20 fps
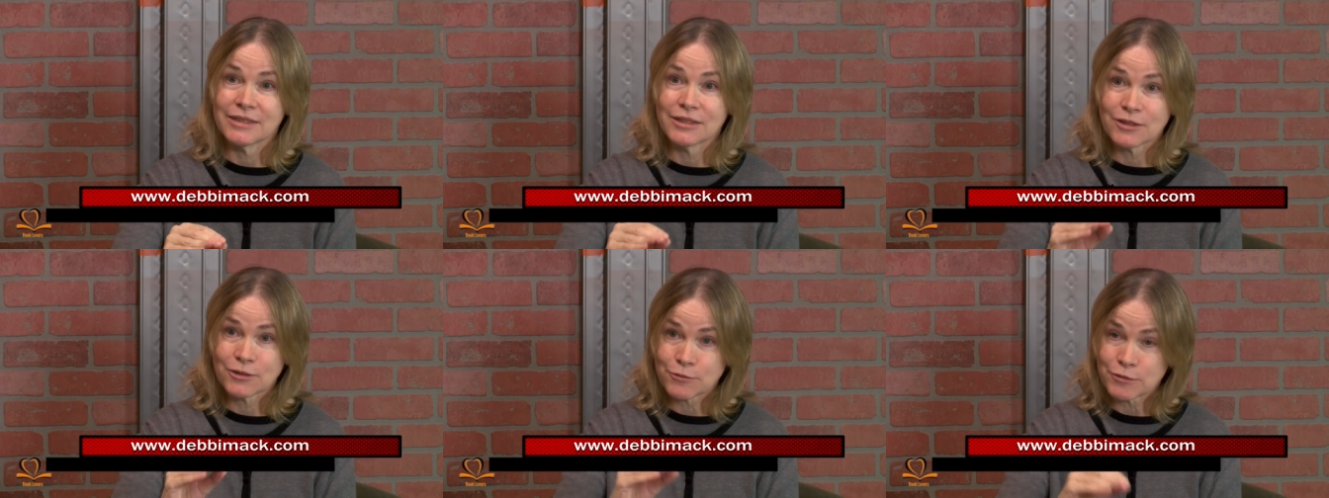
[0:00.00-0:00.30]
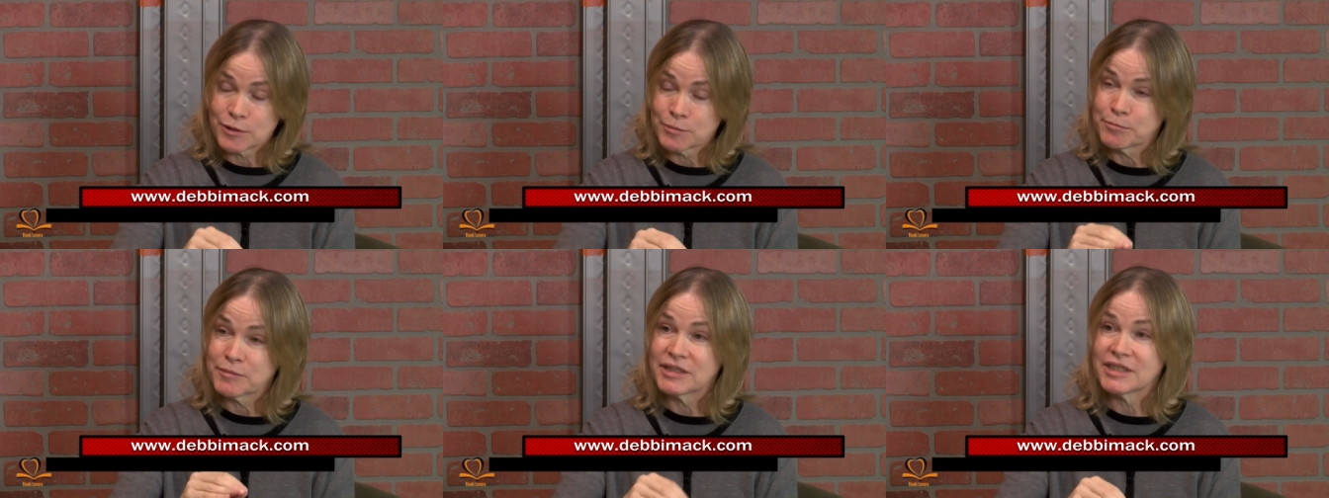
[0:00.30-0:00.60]

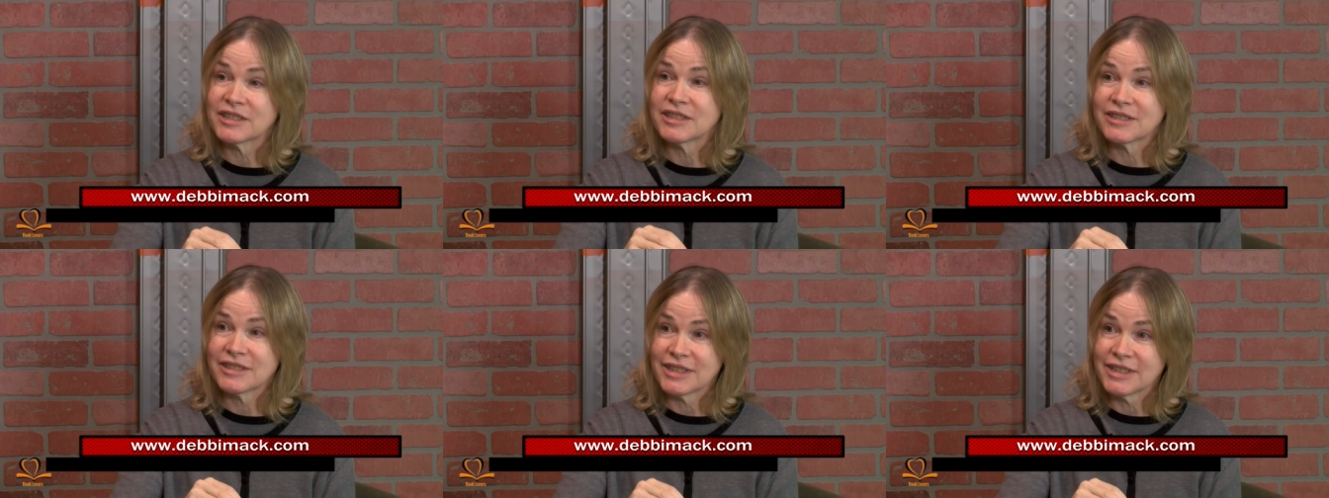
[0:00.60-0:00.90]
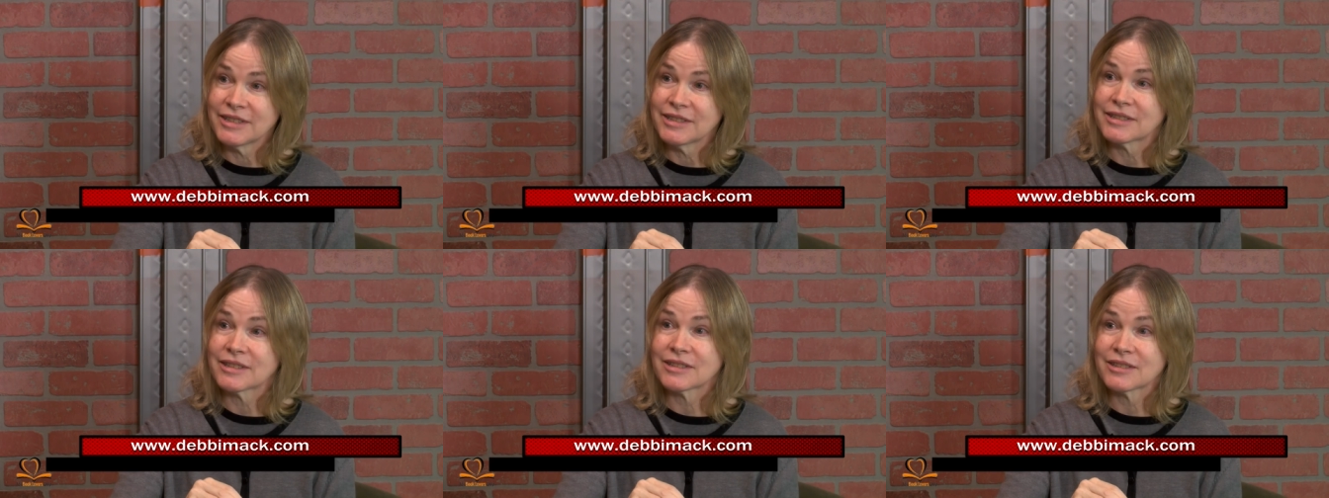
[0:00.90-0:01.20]
Script
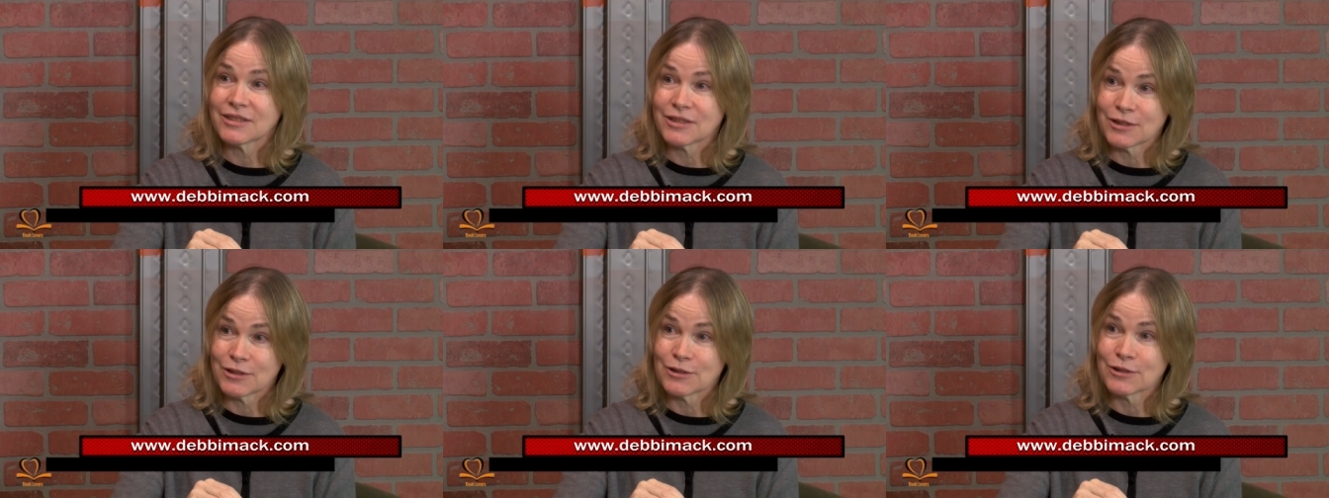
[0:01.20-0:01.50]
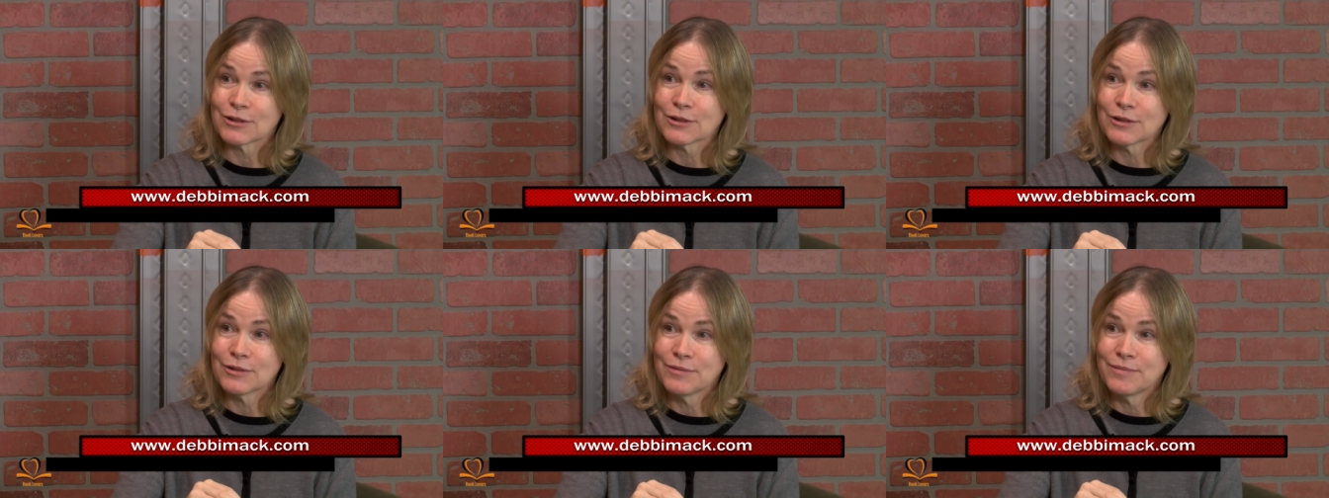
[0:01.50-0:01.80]
DC this
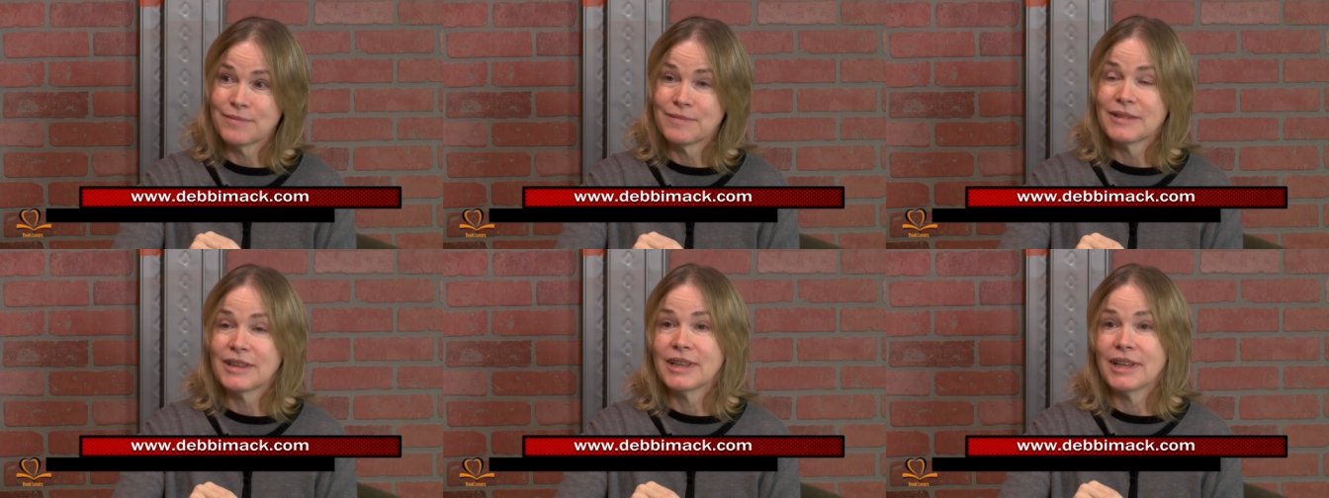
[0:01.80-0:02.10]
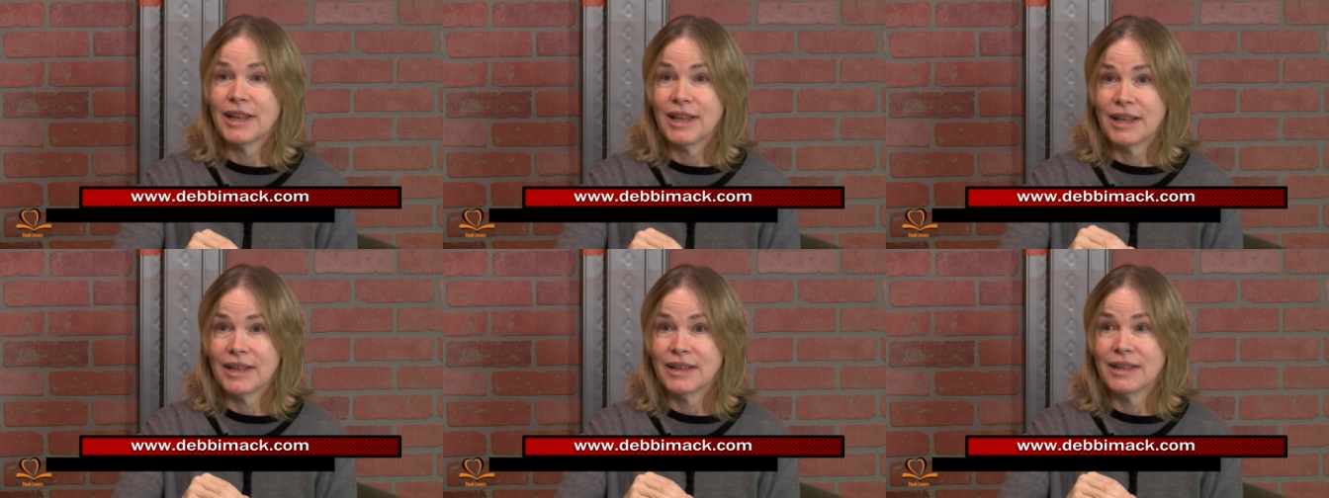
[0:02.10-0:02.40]
year. Oh,
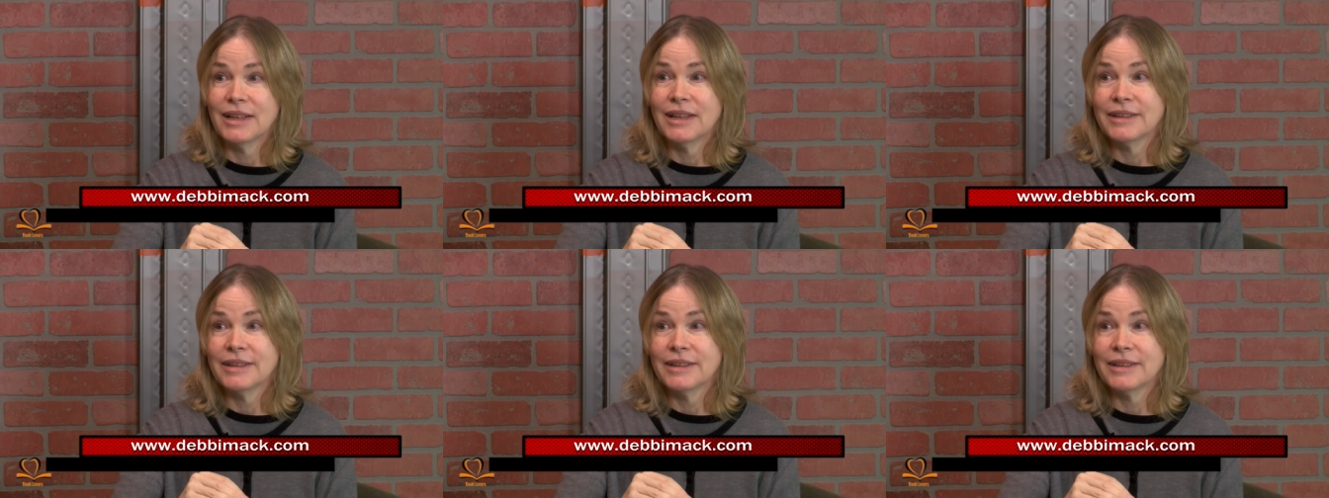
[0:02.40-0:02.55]
amazing.